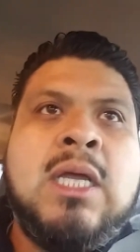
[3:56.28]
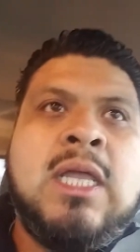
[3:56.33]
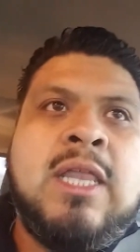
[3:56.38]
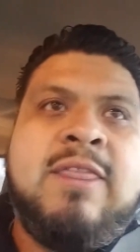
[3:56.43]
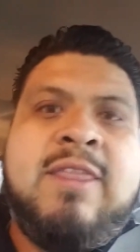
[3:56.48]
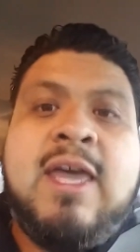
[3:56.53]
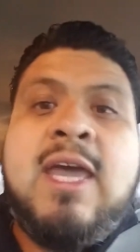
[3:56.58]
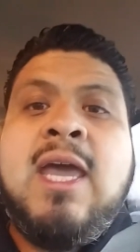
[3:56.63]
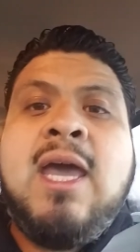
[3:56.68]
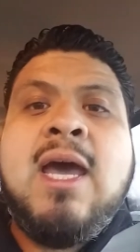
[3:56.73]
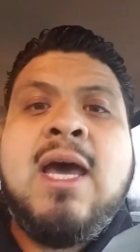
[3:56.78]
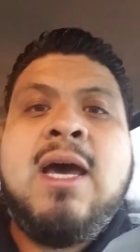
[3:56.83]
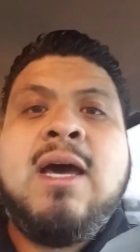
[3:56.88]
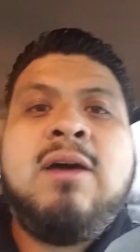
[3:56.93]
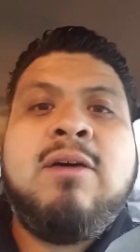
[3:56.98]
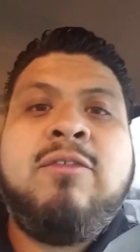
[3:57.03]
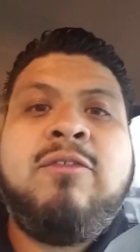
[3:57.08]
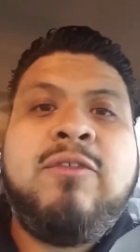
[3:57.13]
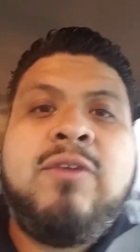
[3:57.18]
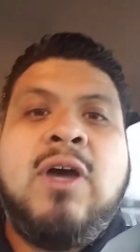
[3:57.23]
they
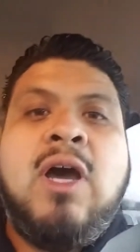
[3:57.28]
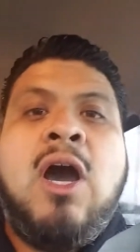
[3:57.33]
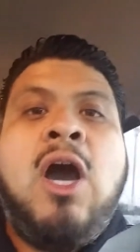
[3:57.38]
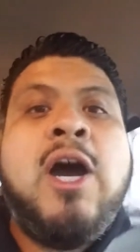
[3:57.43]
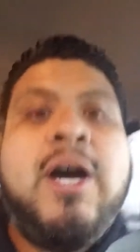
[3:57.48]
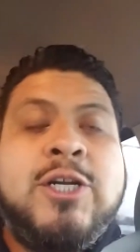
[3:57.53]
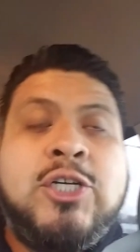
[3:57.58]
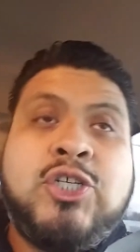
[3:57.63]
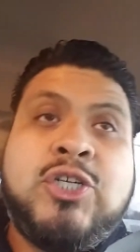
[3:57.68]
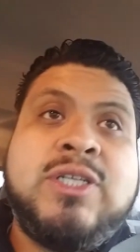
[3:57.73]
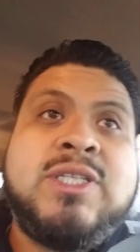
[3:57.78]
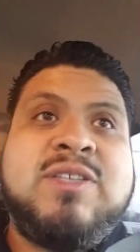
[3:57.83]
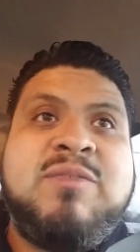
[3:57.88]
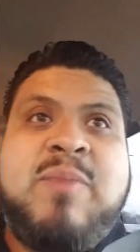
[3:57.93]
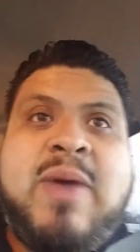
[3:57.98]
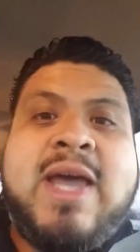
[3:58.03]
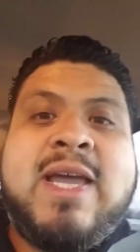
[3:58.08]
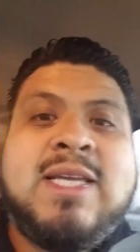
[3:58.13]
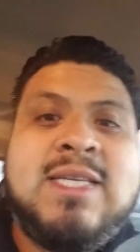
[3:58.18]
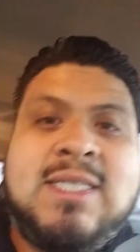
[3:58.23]
have hundreds of
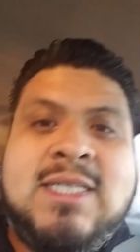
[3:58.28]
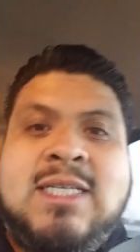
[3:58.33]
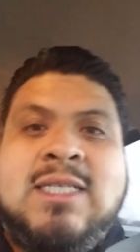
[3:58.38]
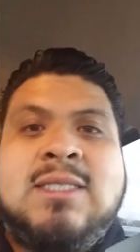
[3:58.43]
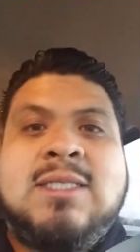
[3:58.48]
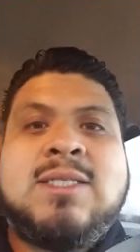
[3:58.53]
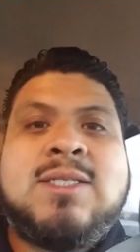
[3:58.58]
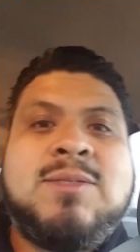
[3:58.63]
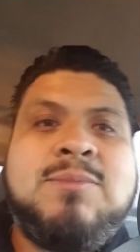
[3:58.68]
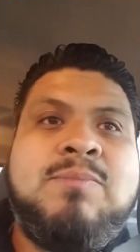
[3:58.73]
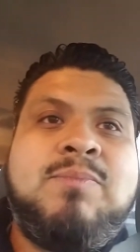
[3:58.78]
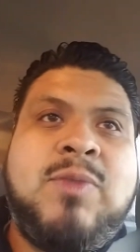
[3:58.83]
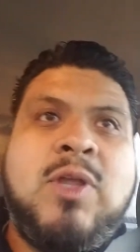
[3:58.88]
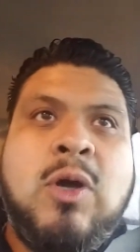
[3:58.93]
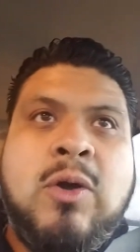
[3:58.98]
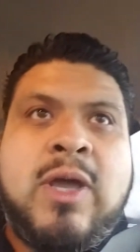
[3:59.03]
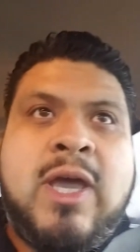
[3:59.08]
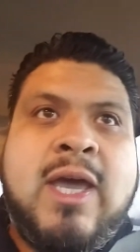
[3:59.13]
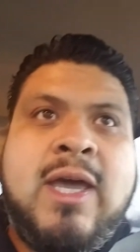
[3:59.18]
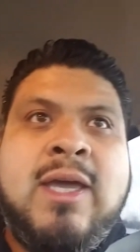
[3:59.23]
magazines,
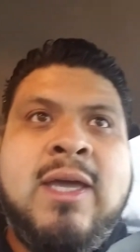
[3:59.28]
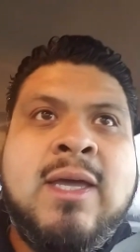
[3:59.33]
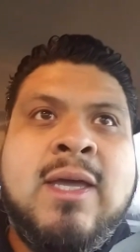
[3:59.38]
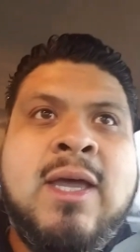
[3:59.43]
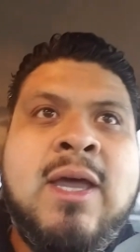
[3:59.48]
okay?